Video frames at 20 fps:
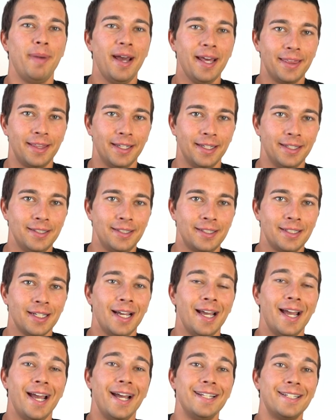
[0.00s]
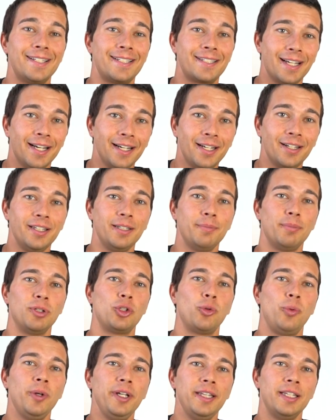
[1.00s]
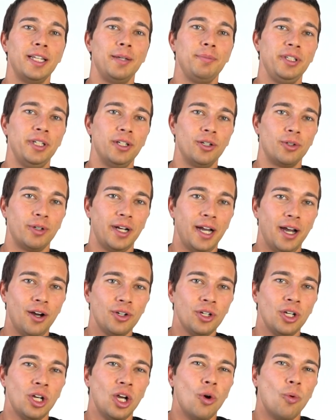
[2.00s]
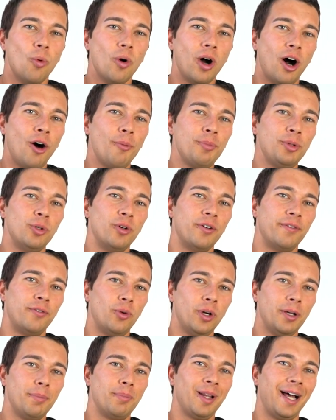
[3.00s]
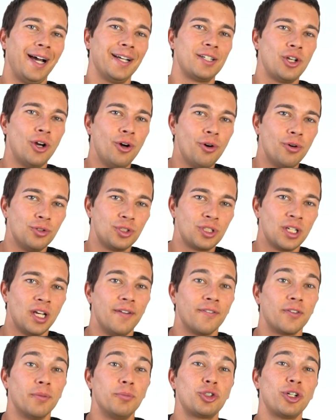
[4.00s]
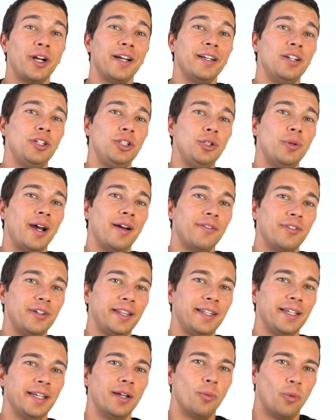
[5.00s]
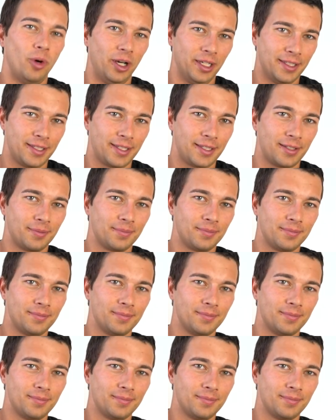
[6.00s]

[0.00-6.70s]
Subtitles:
methods, and cycling between them year round will help you avoid plateaus from trying to do everything at once.